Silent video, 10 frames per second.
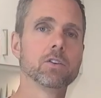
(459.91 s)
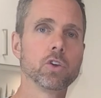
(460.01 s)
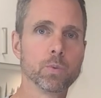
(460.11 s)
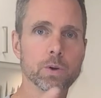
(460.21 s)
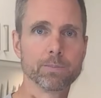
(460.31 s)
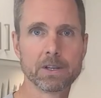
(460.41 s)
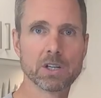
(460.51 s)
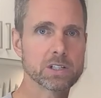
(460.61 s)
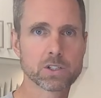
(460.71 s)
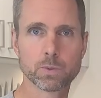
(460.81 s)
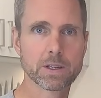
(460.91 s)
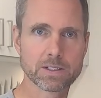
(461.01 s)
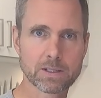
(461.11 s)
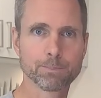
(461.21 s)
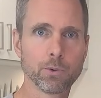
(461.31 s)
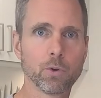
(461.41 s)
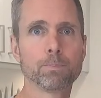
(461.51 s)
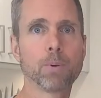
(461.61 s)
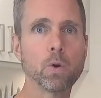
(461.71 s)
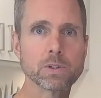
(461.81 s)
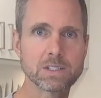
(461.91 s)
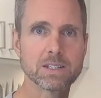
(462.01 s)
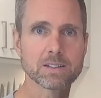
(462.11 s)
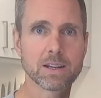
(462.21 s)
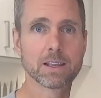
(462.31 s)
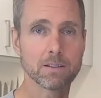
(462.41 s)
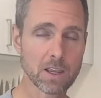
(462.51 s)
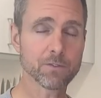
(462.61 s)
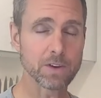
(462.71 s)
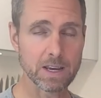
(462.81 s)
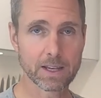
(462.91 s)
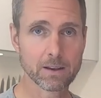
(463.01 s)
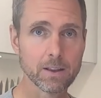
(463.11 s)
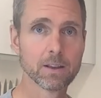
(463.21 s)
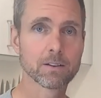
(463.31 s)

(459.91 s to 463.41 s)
you would be just doing simple post-seasoning if needed.